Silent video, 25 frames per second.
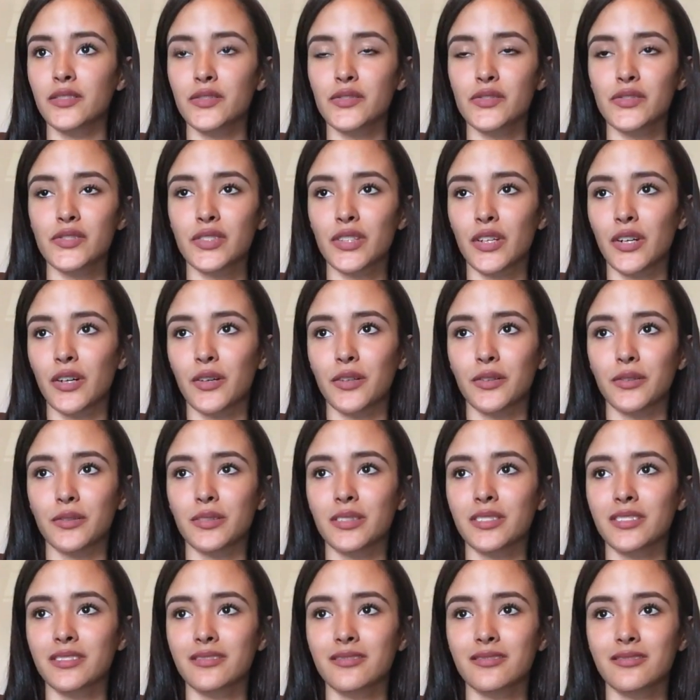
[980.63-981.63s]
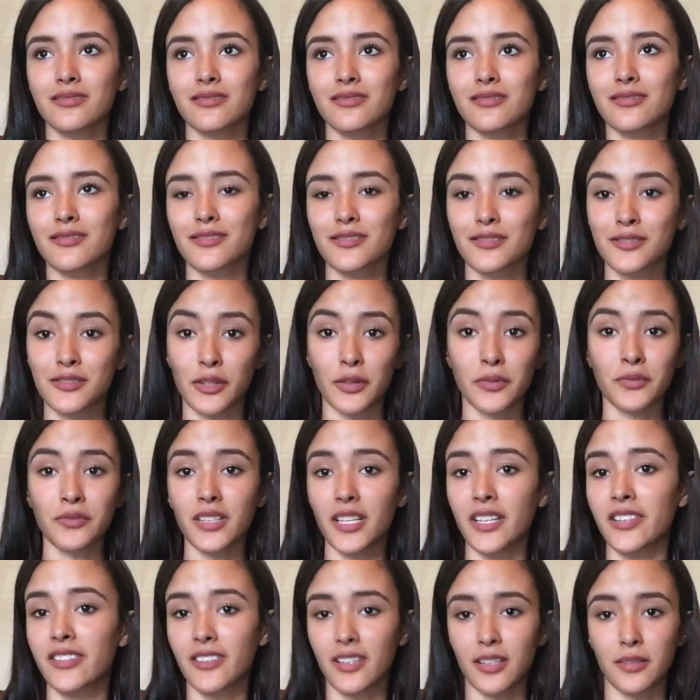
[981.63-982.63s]
So don't
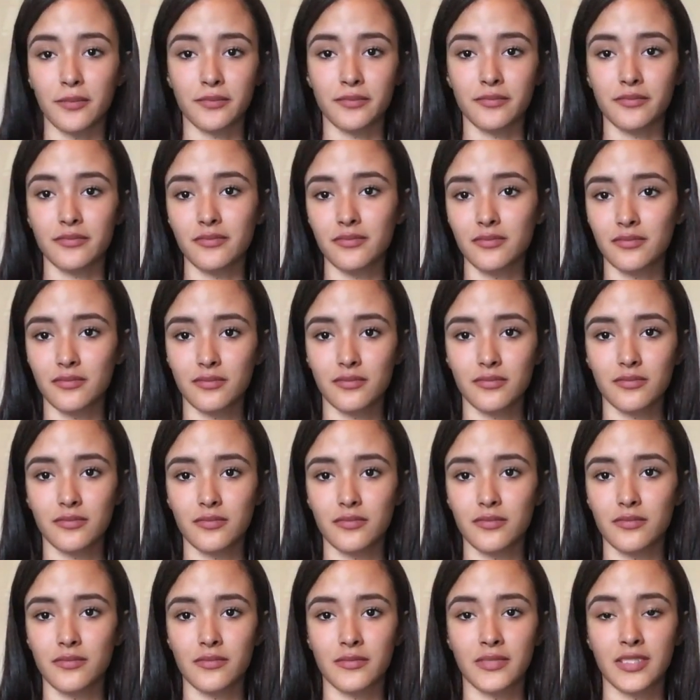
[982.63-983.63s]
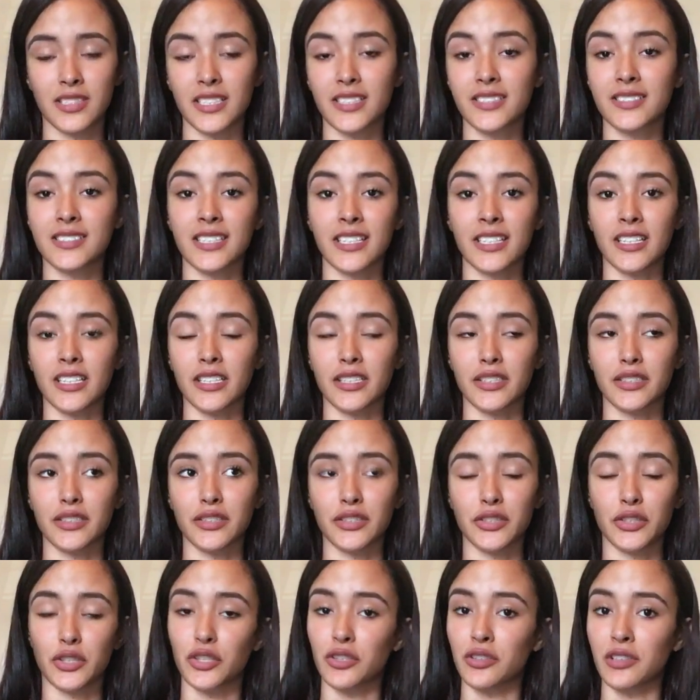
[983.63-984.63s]
let them dictate
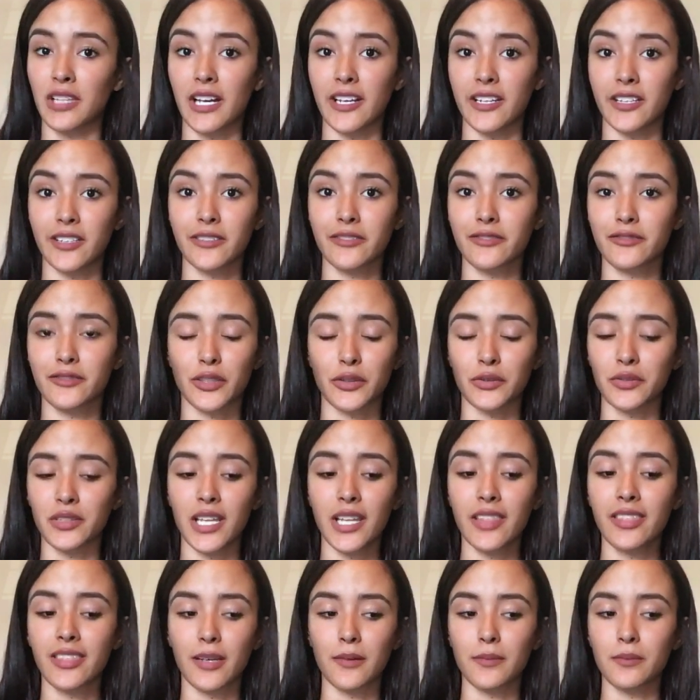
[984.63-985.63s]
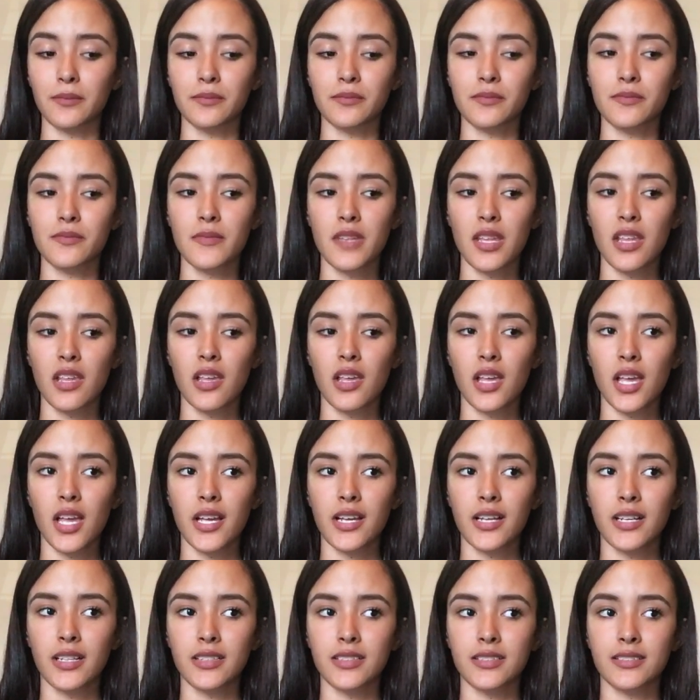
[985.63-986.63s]
your life. Don't let them
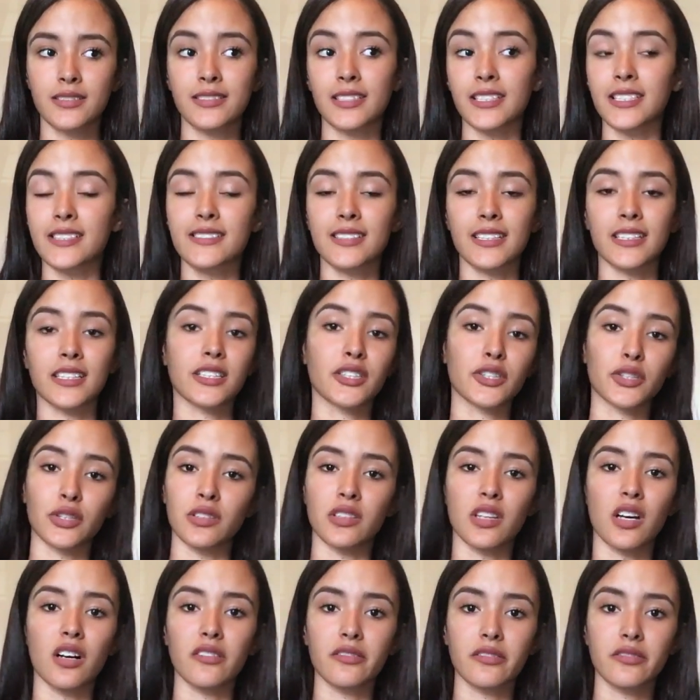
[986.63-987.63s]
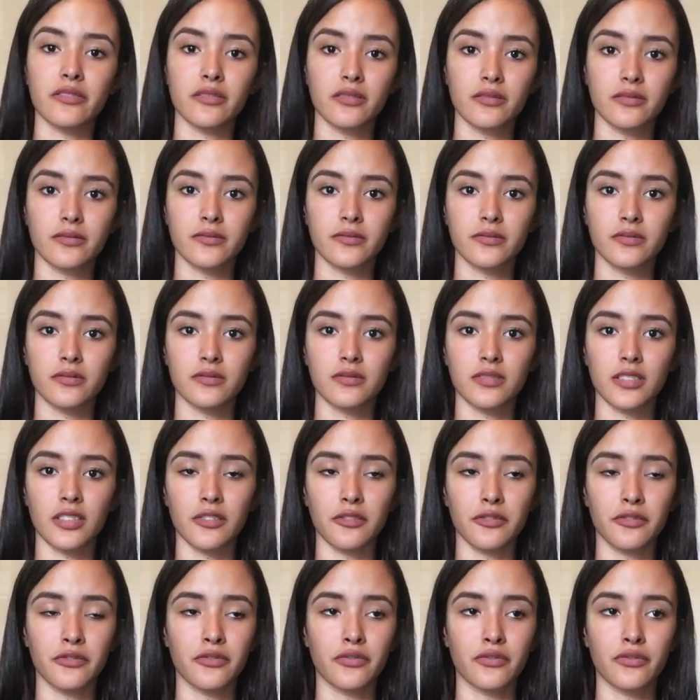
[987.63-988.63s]
dictate your love.
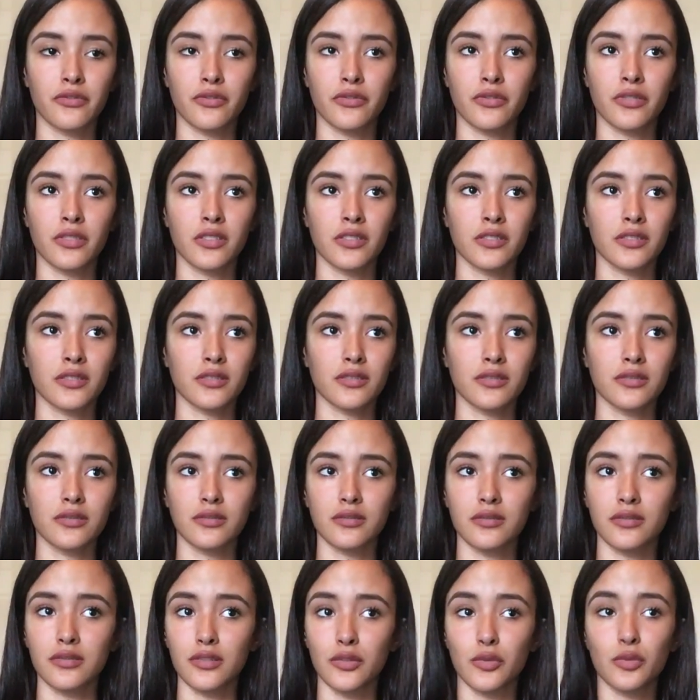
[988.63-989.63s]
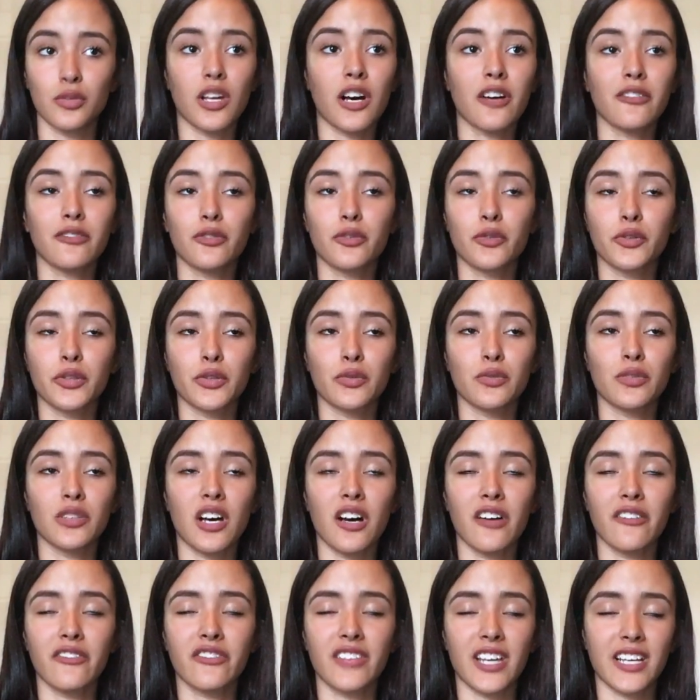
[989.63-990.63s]
If you love who you
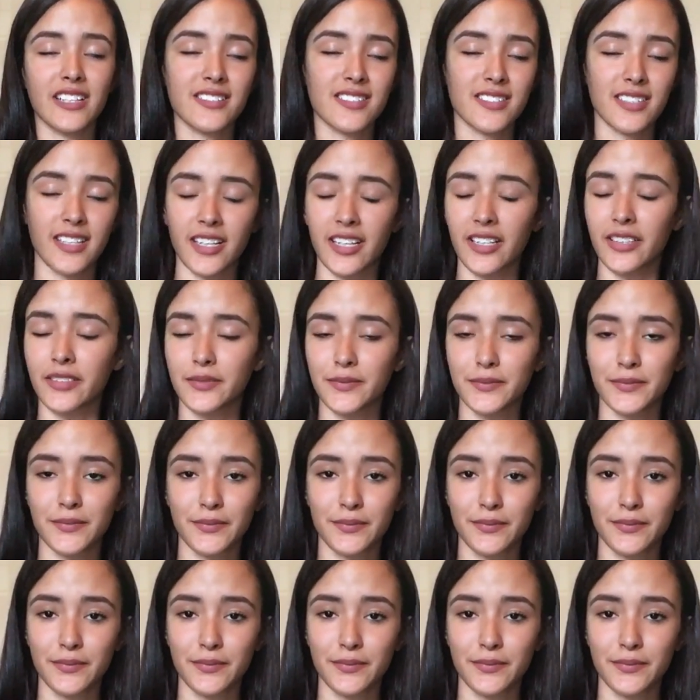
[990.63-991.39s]
love, that's it.